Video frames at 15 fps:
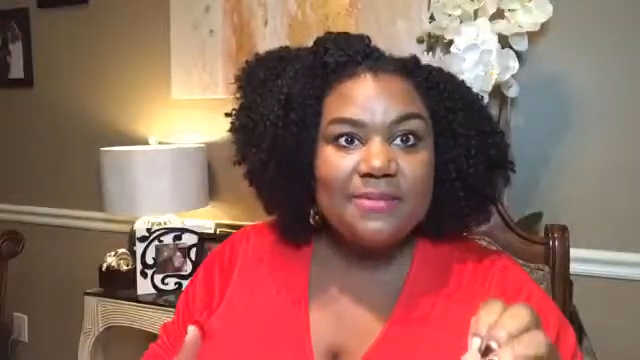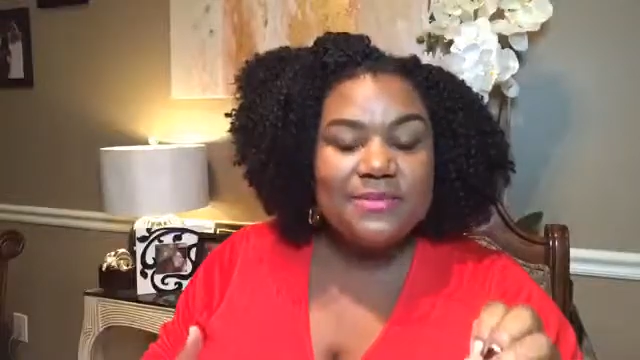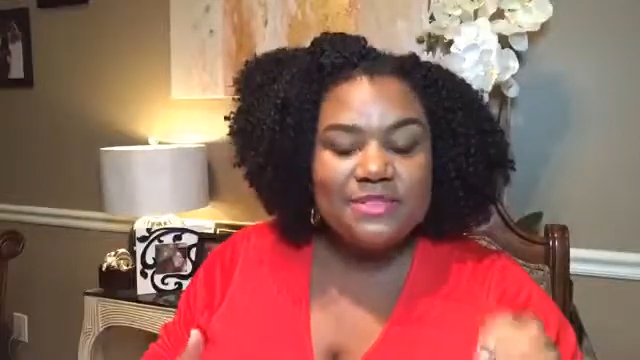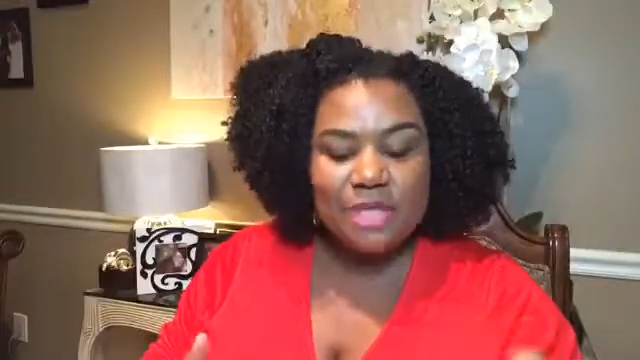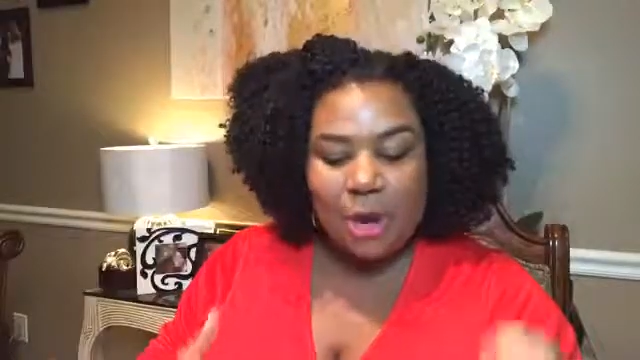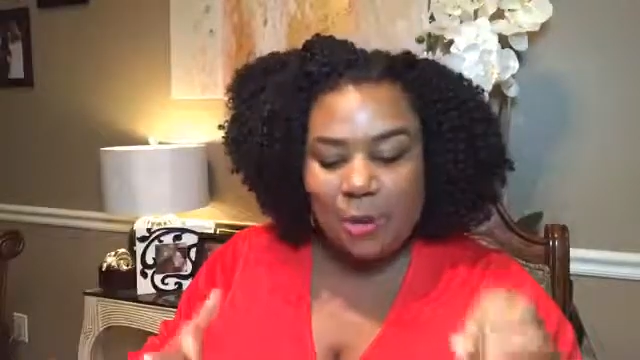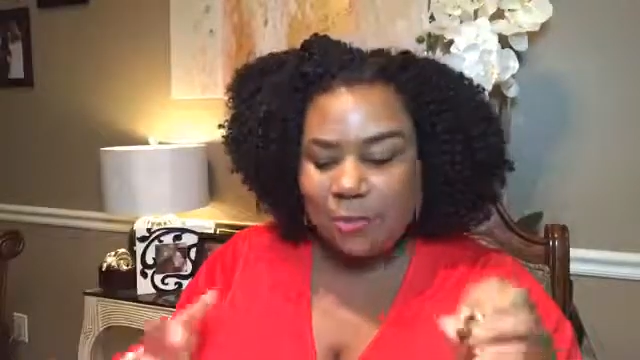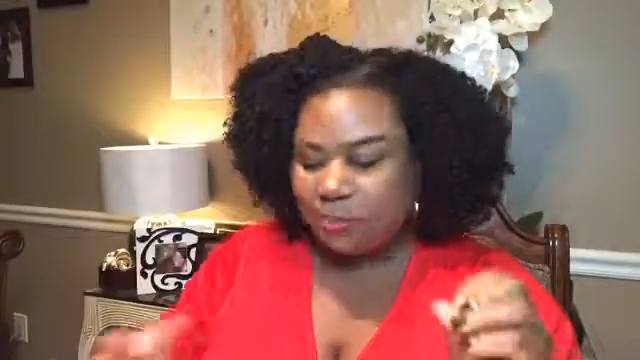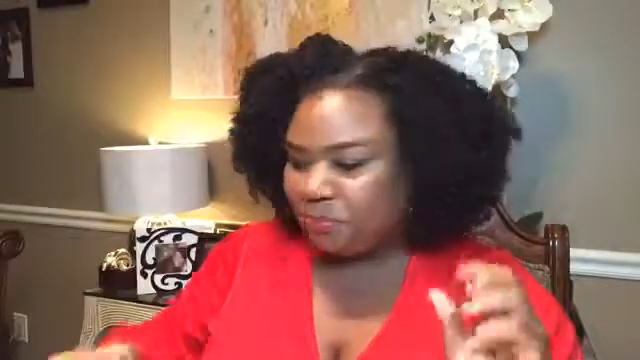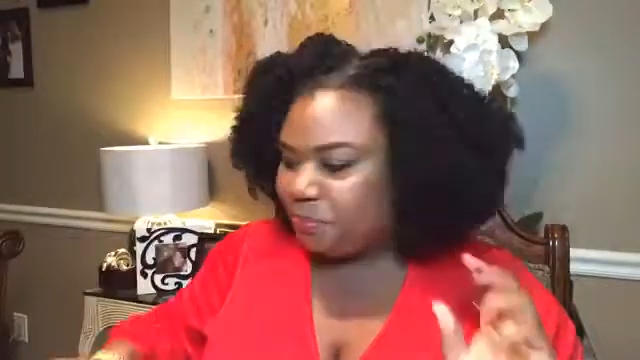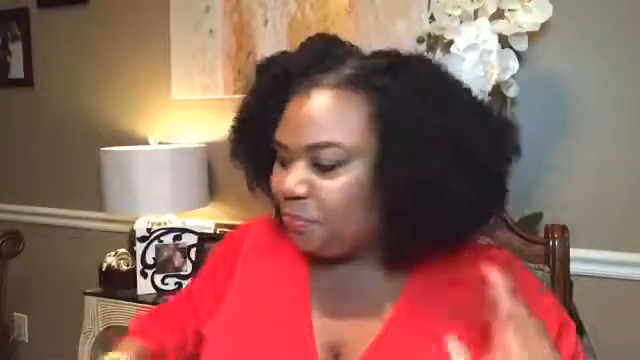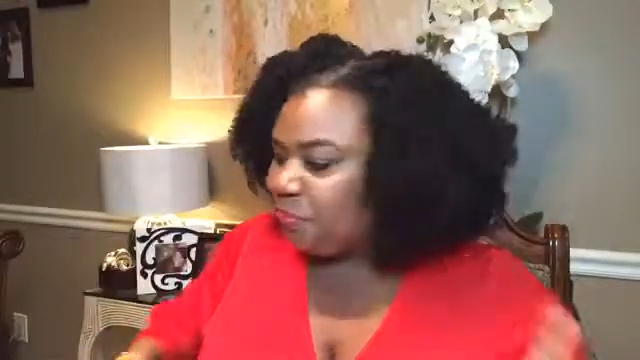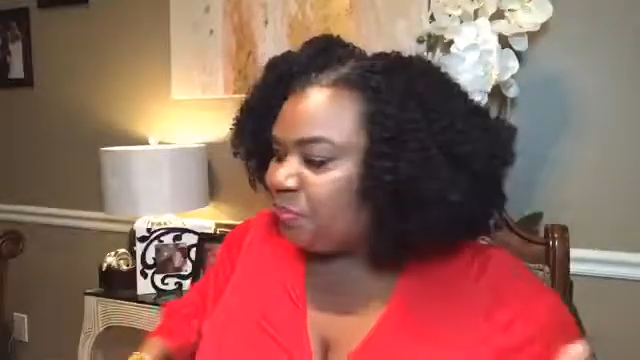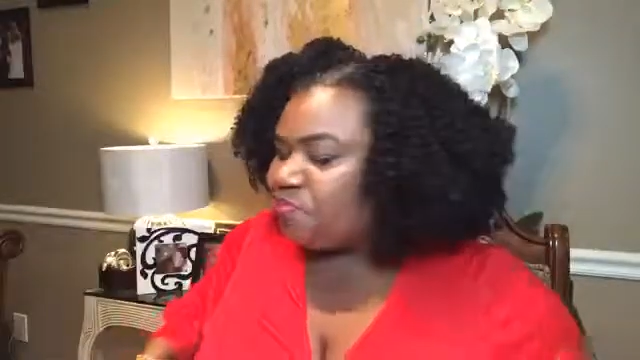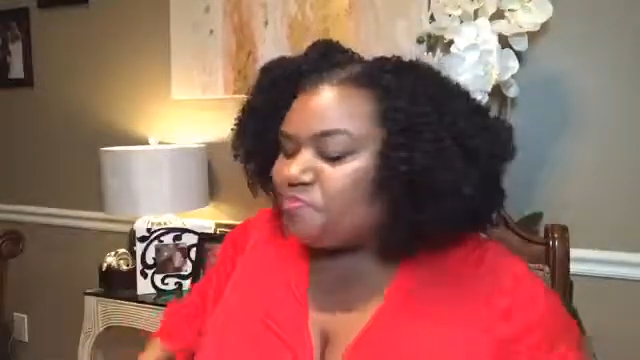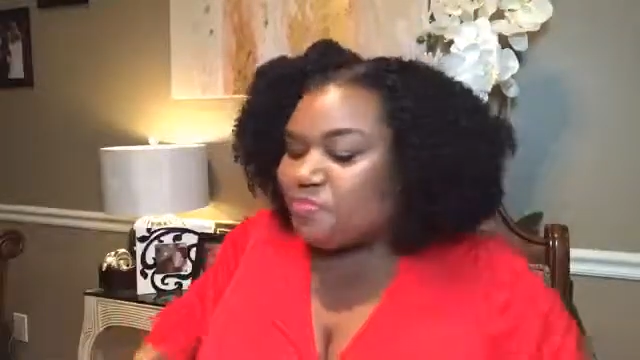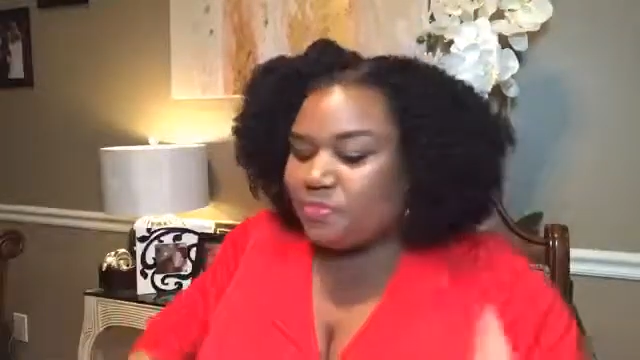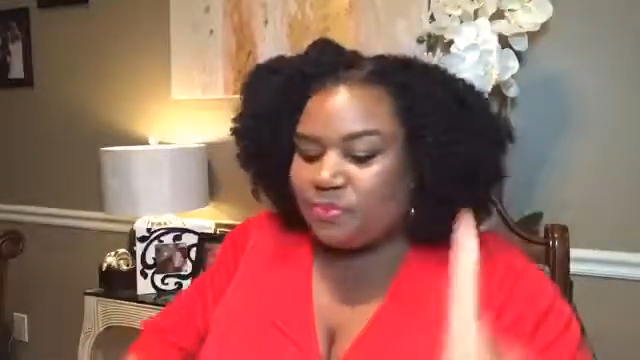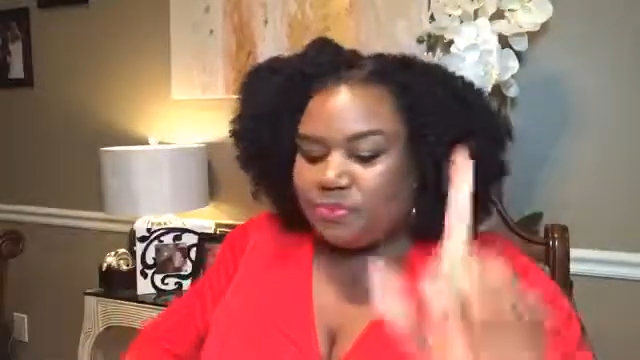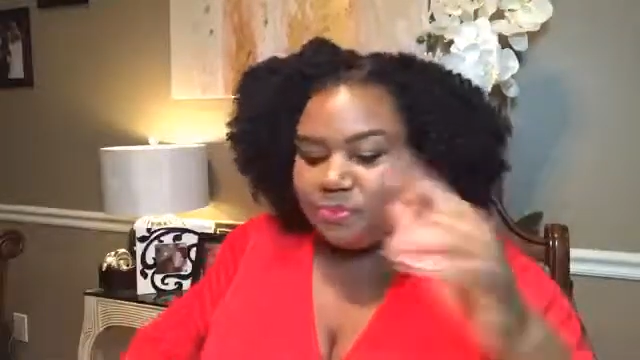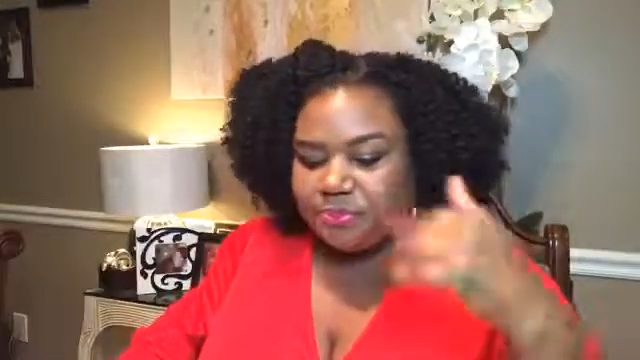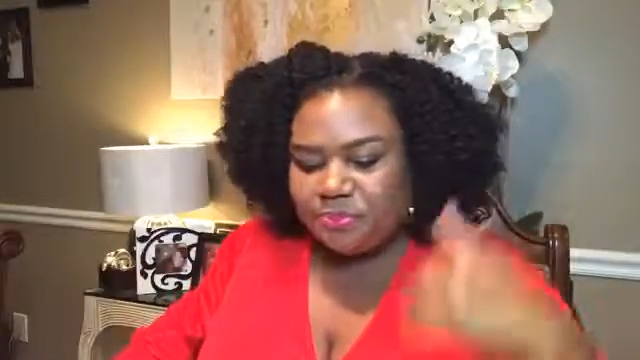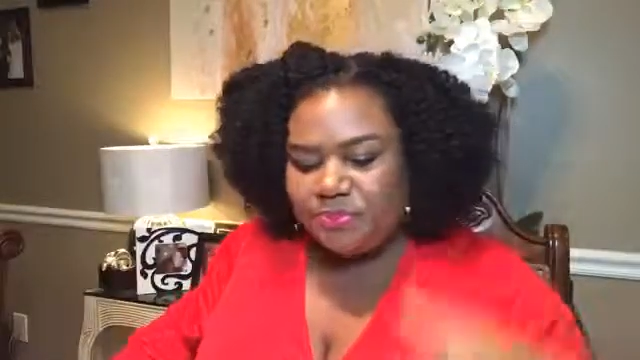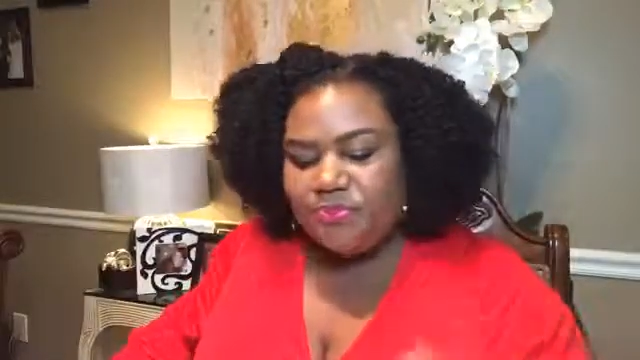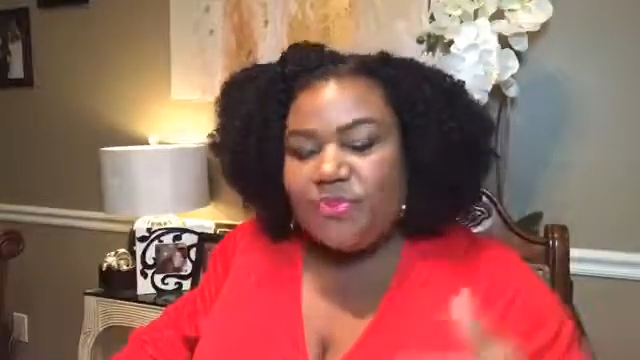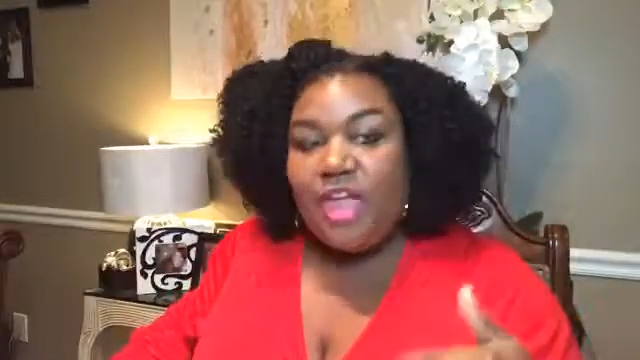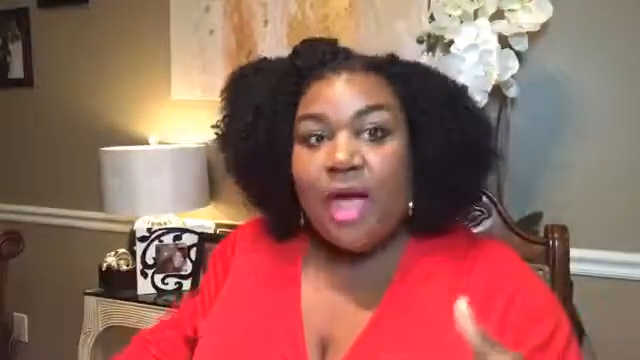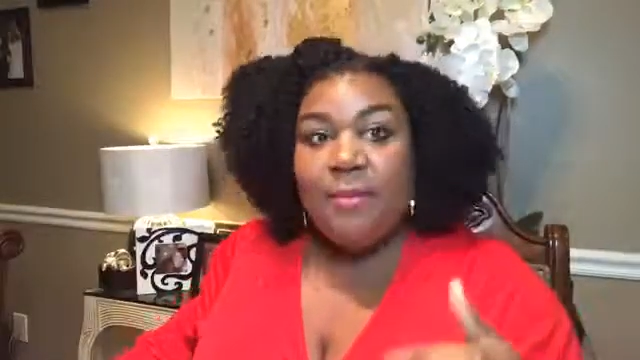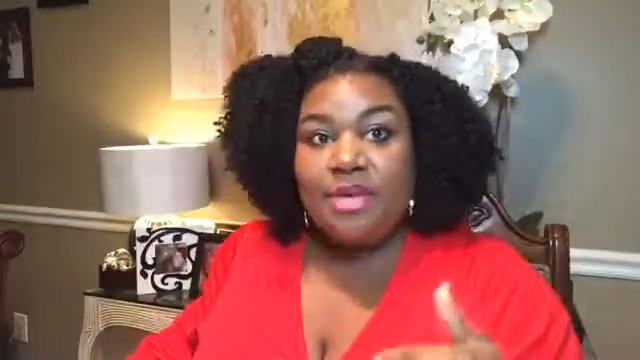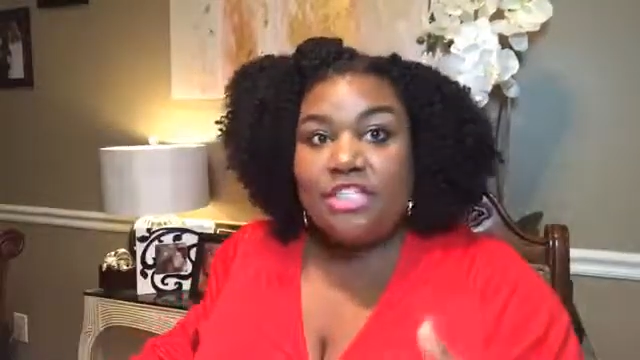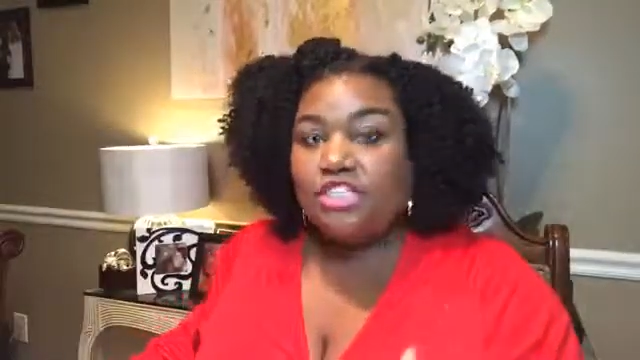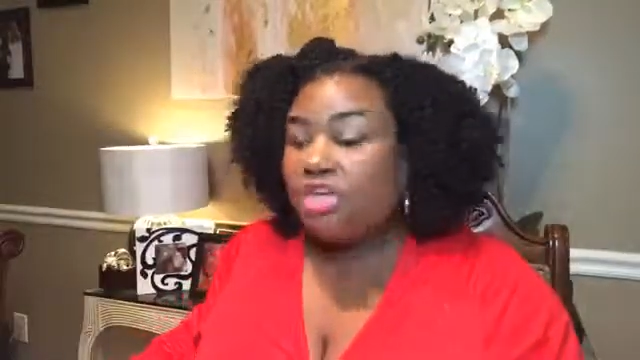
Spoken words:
So I'm gonna